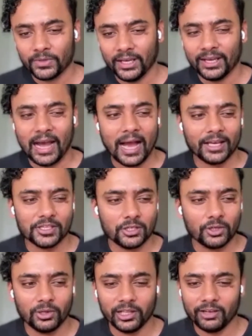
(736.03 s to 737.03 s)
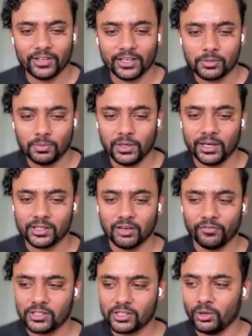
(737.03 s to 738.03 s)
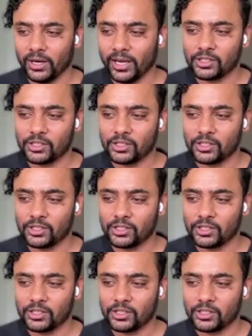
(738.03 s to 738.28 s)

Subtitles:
It has no lived experience of its own.